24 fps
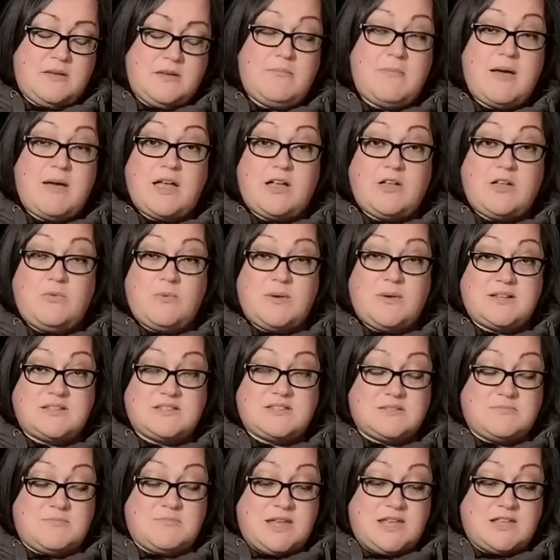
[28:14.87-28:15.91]
Michael went
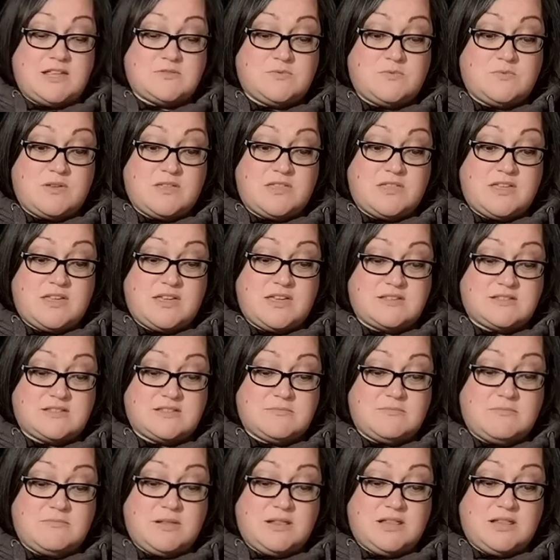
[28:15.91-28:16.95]
to meet with
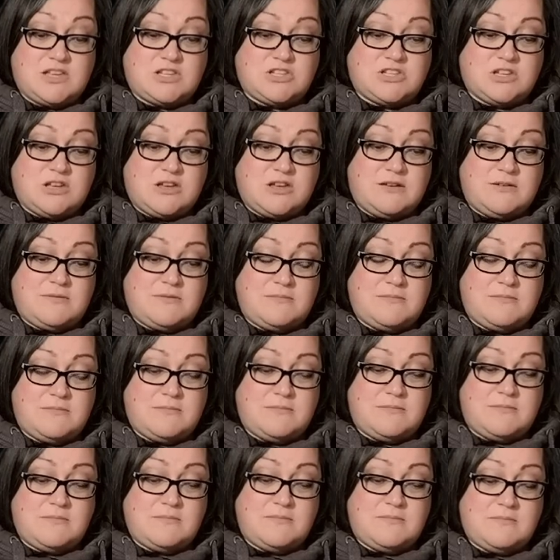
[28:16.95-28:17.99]
his militia.
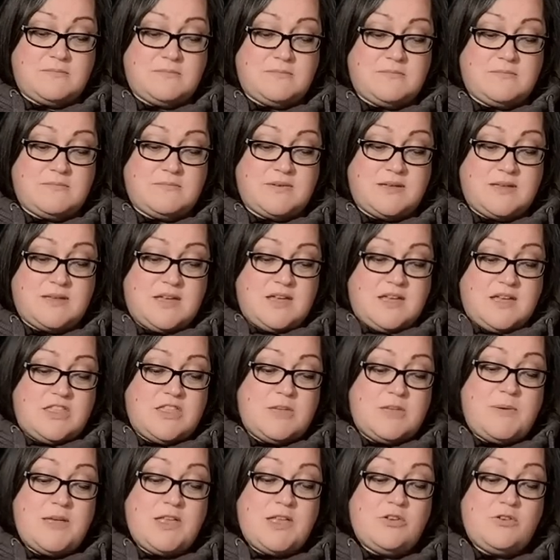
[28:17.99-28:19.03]

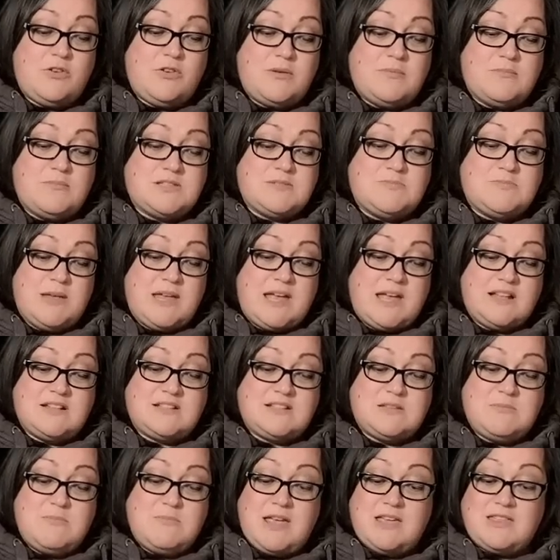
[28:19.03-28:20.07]
The pilgrims began
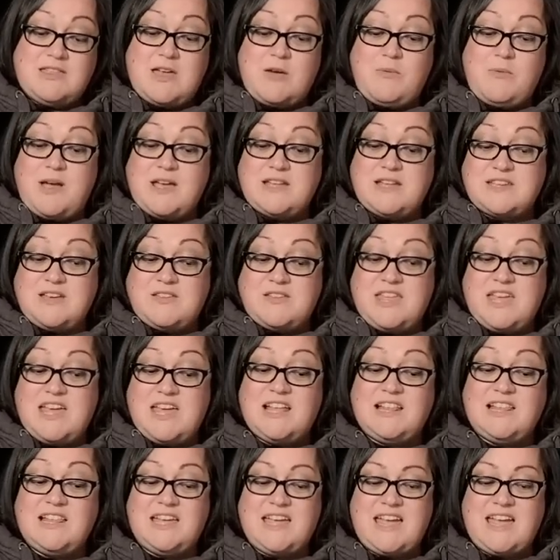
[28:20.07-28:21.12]
to make their way down the
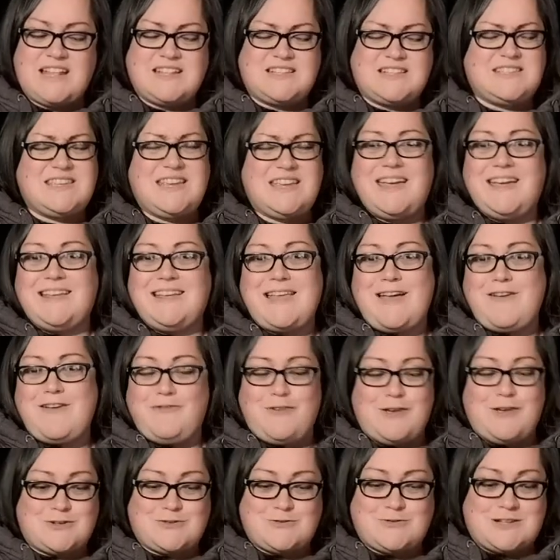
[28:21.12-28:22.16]
hill again, singing their
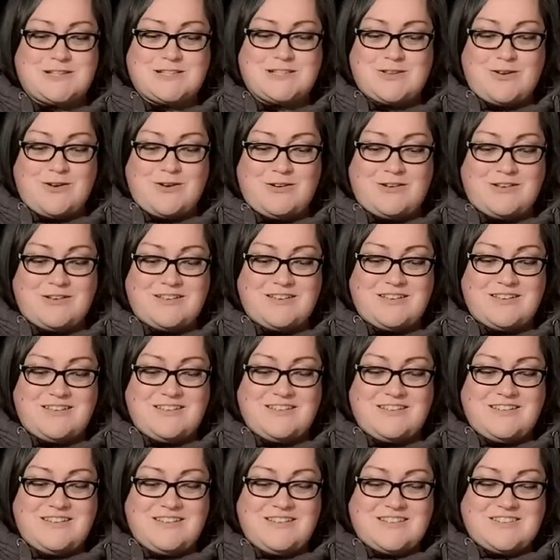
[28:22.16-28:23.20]
victory song.
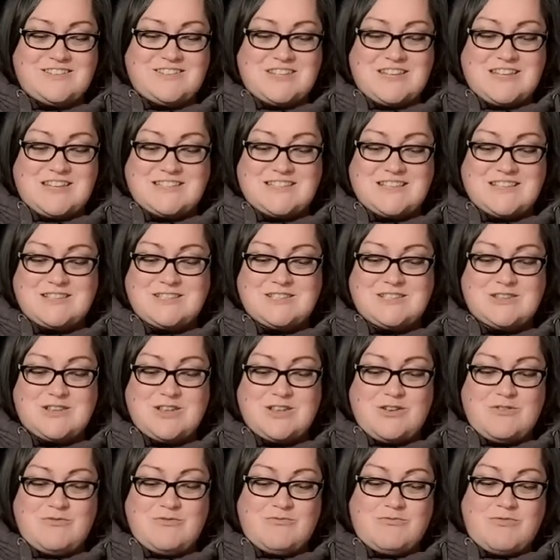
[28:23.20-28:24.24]
Jesus
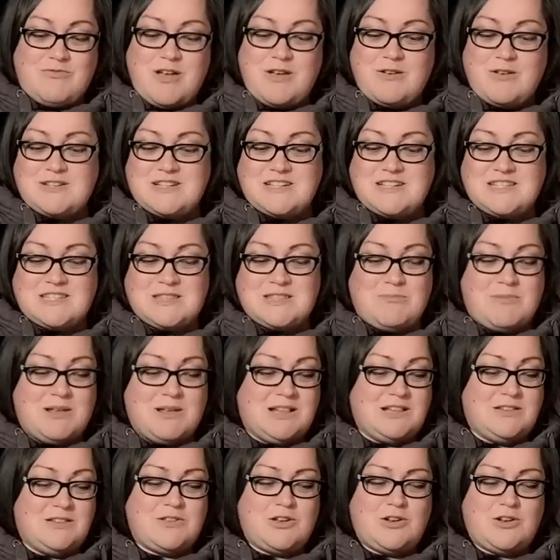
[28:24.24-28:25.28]
rode into the
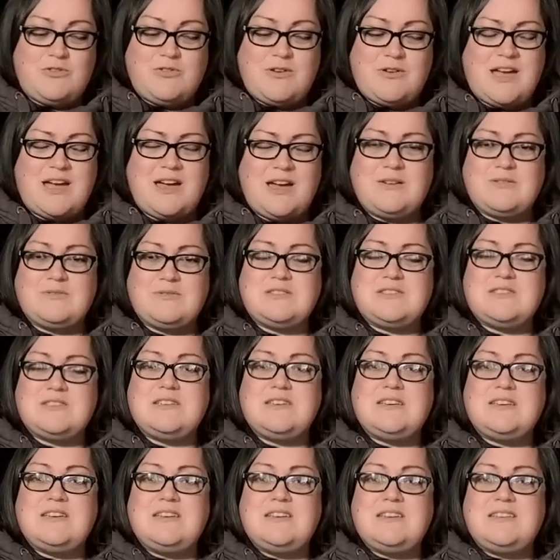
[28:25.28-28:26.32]
middle of the crowd,
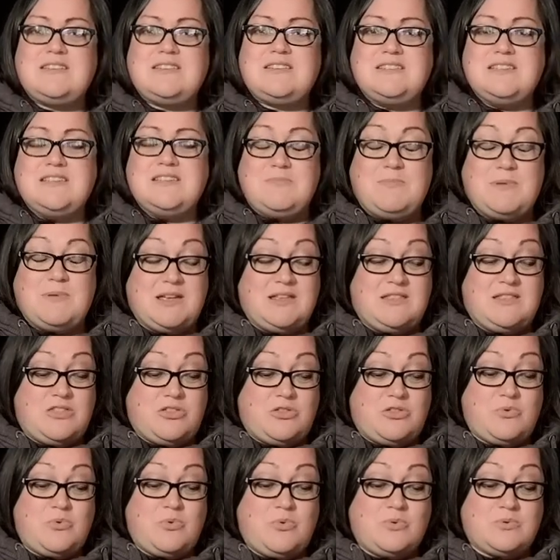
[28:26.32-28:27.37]
deep in
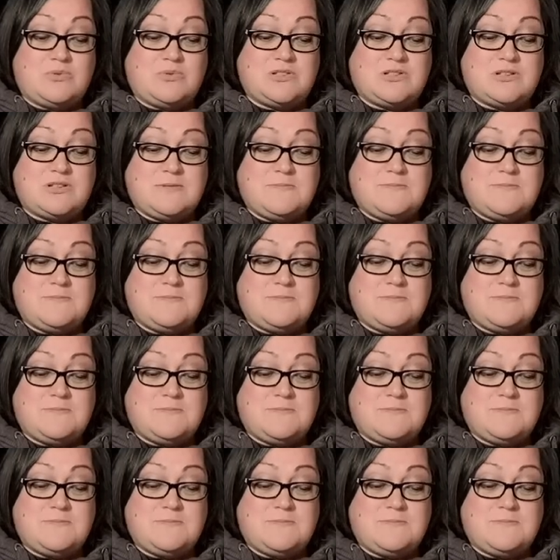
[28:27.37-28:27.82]
thought.